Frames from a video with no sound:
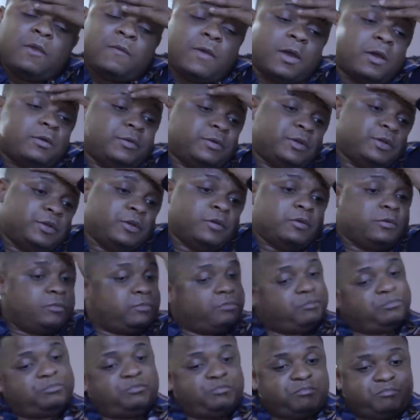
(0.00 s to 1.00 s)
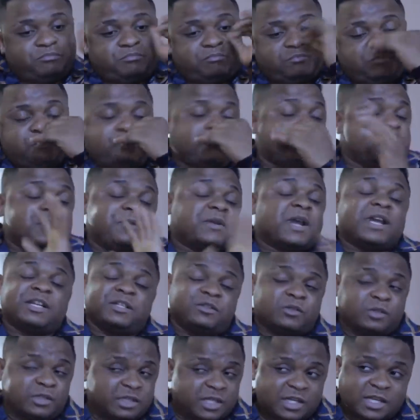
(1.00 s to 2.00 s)
Well, you know, Miria
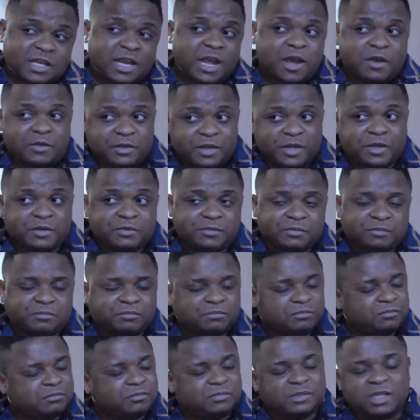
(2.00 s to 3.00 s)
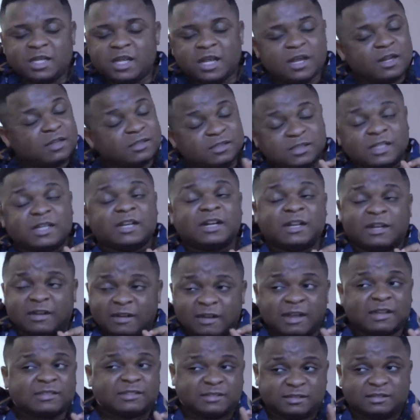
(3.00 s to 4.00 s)
is not anyhow girl. The girl is a
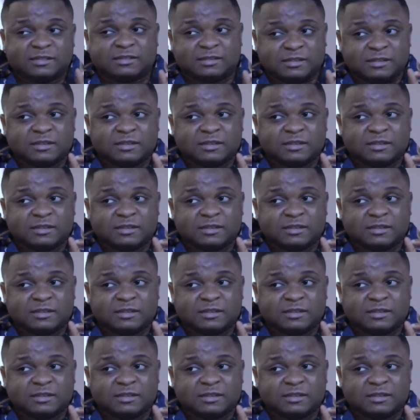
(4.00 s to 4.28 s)
classic